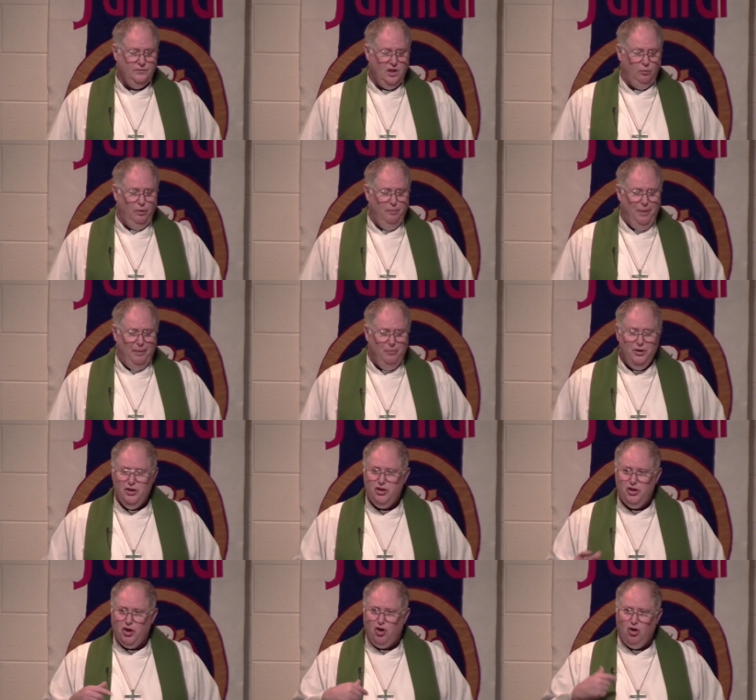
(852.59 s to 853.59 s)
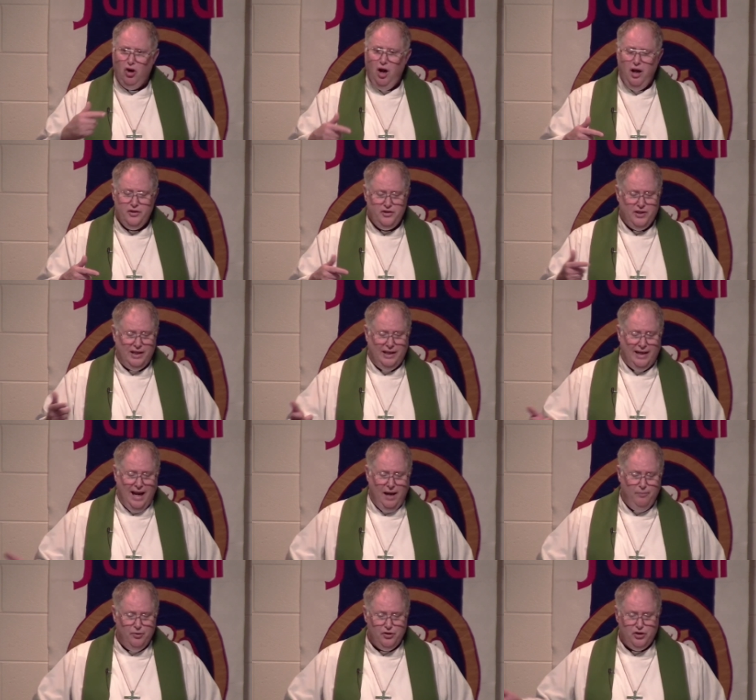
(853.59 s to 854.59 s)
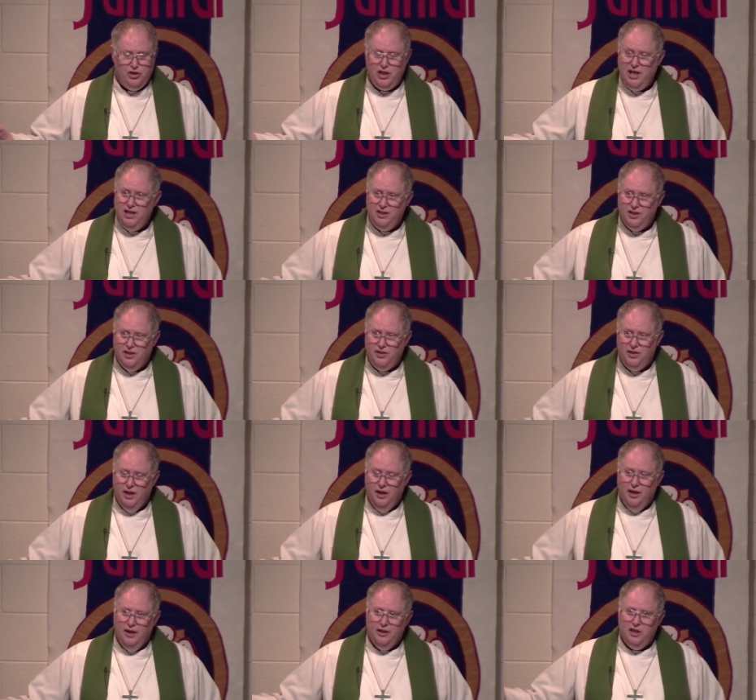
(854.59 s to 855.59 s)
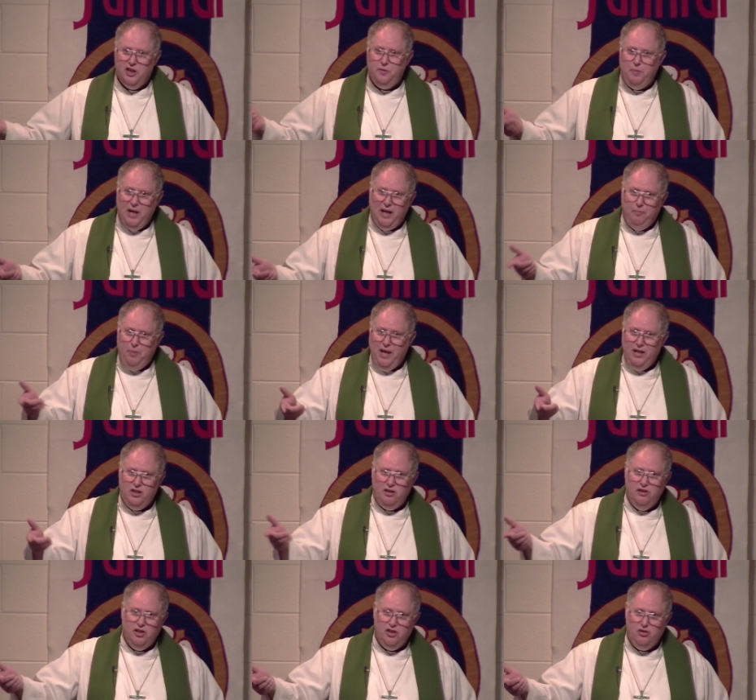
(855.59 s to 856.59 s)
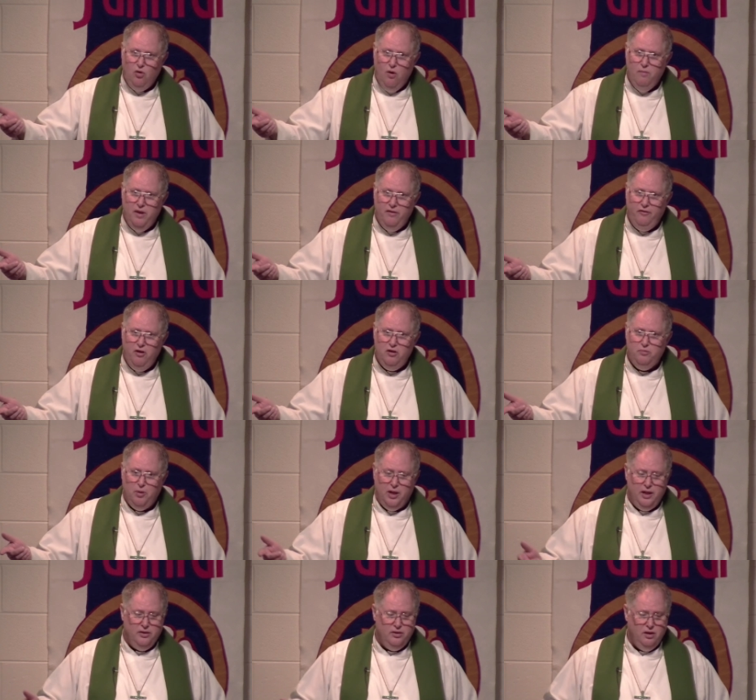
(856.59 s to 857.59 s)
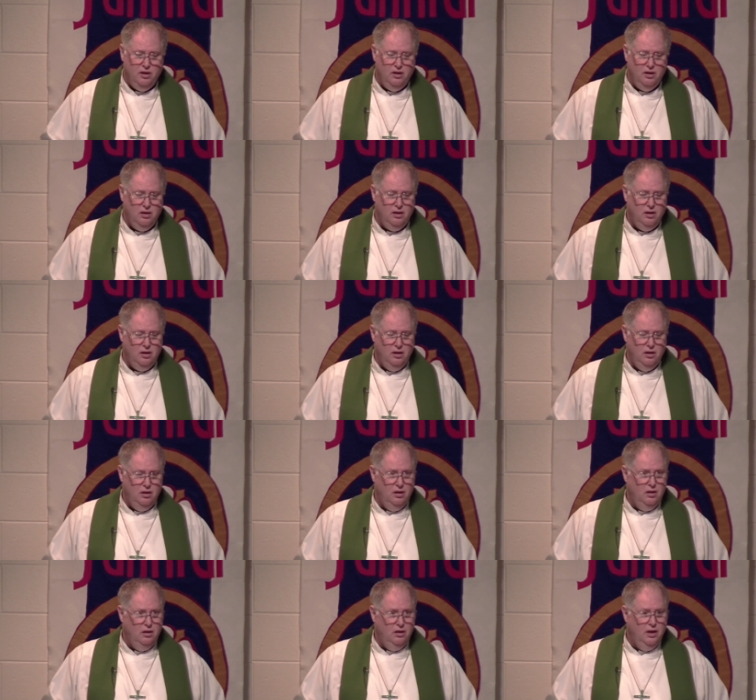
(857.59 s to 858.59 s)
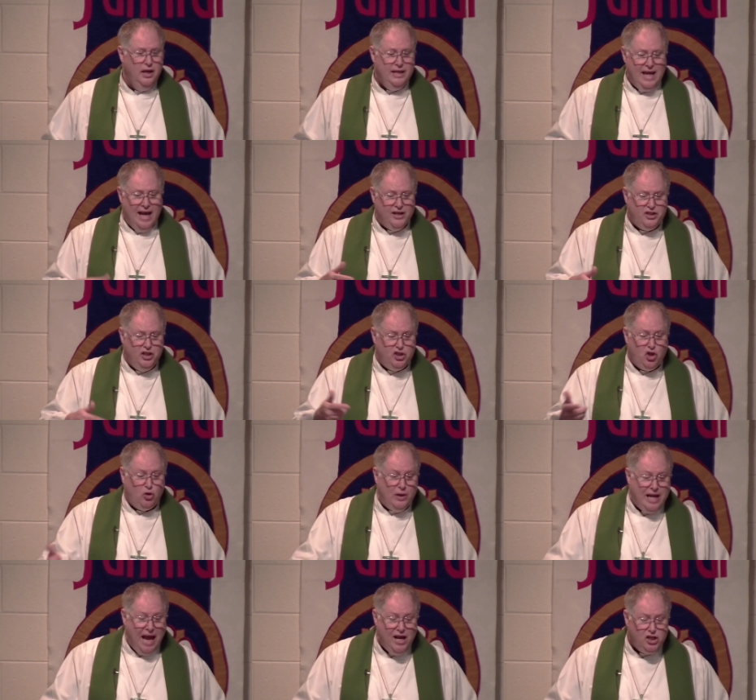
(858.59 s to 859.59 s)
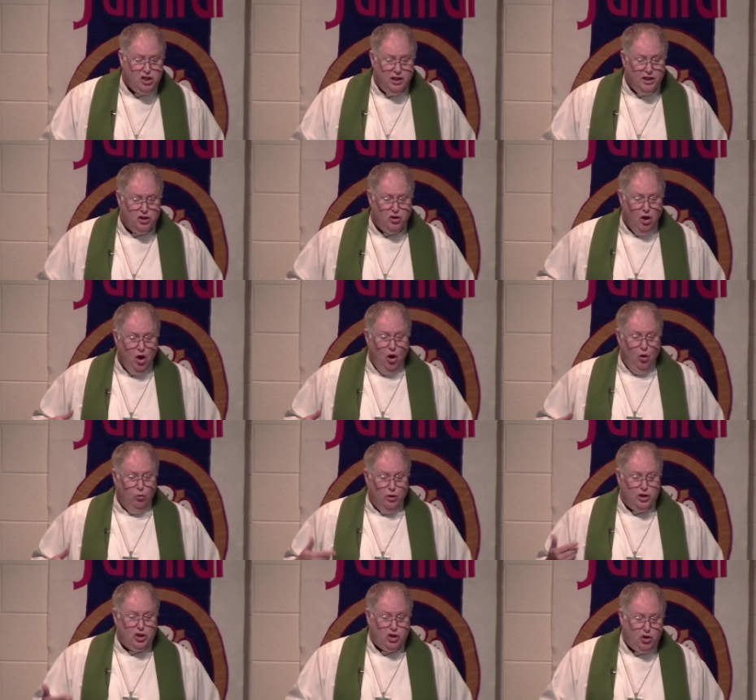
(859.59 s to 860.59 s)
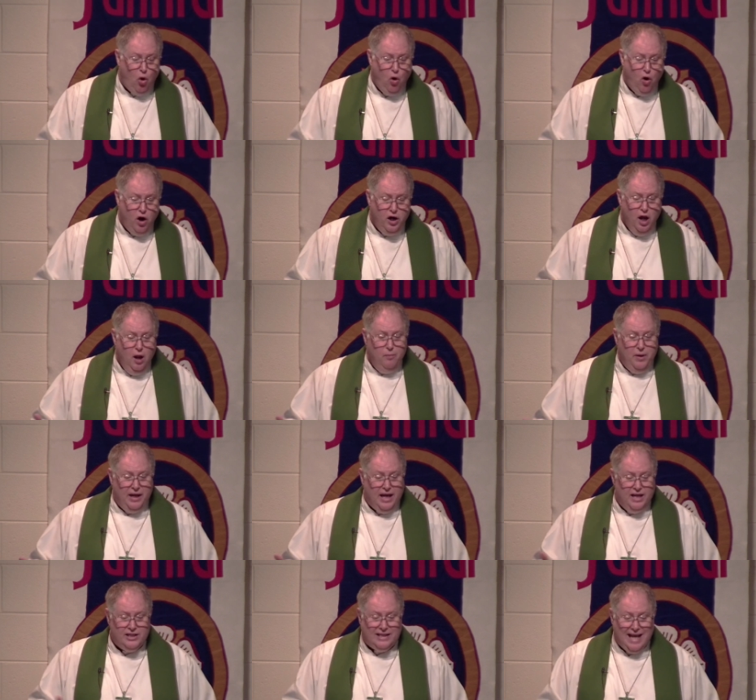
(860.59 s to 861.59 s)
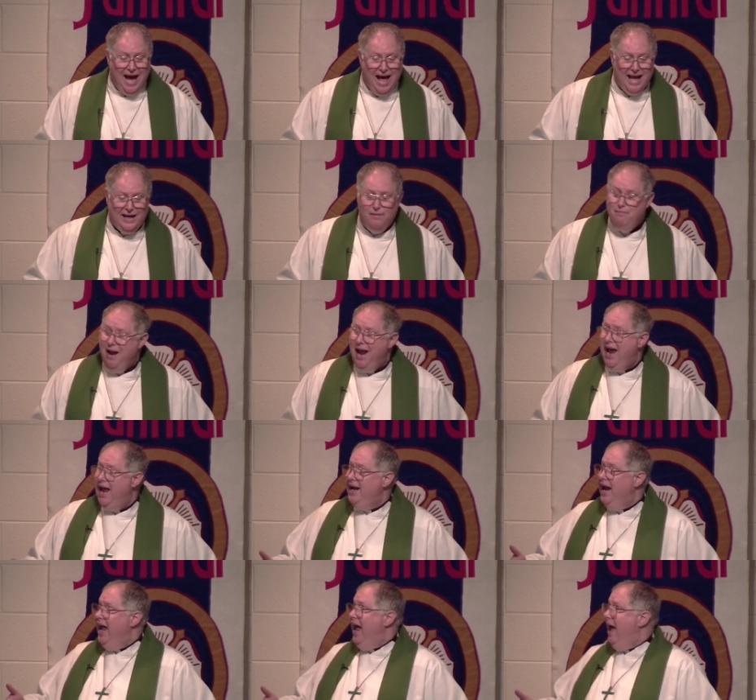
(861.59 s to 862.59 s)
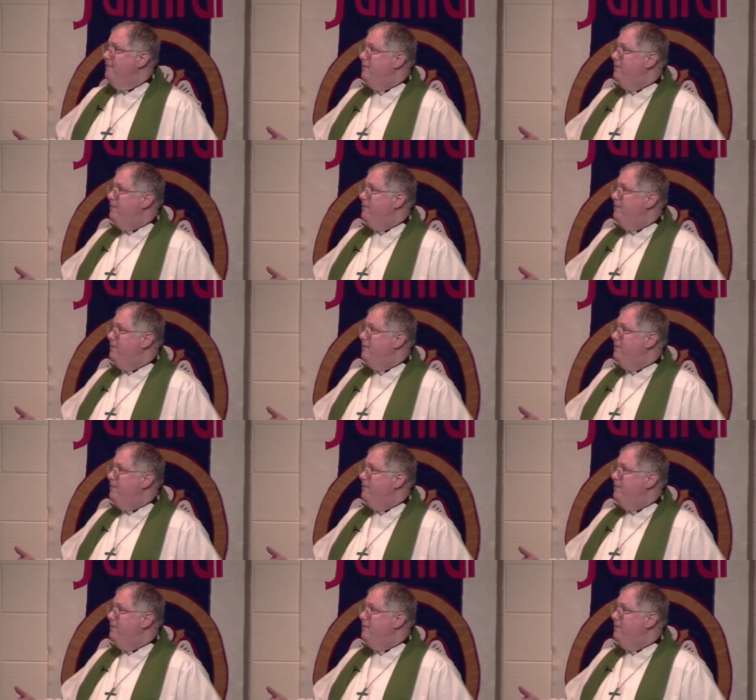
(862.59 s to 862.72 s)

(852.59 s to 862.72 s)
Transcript: Remember, it's the cross that enables Jesus to speak peace to the storm in the first place. Yes, its creation is restored because God and man have